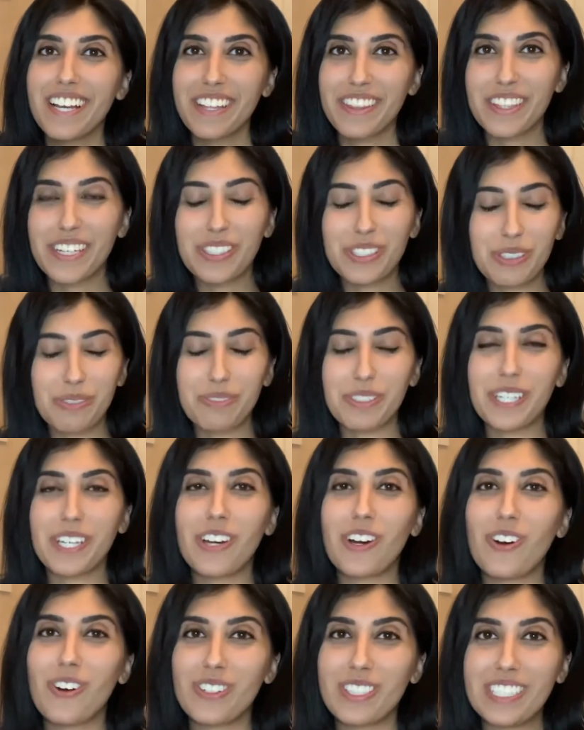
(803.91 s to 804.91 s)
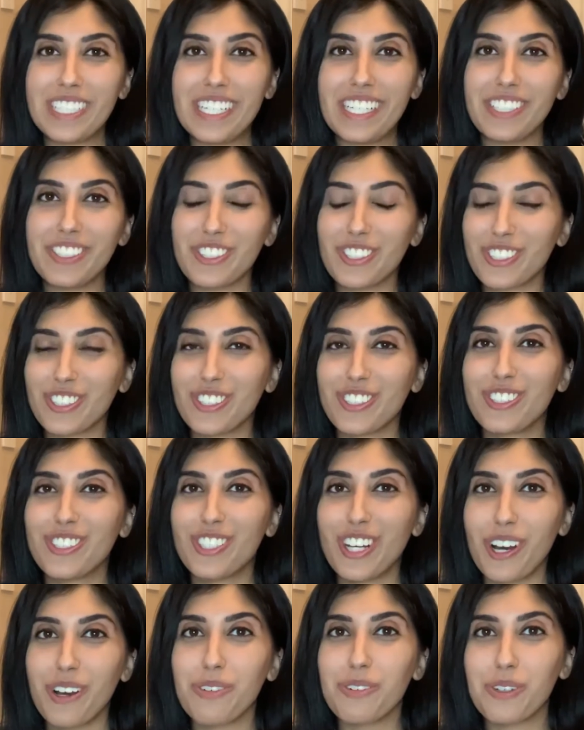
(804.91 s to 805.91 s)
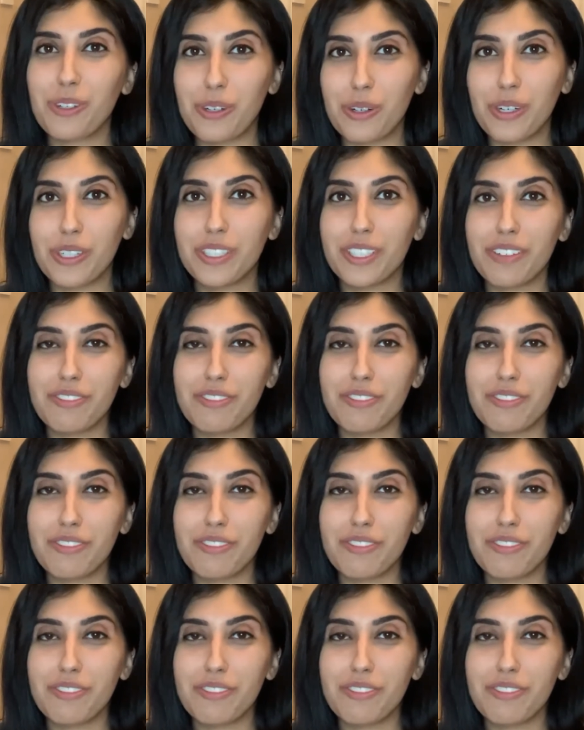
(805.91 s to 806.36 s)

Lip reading: That should be honestly just so good.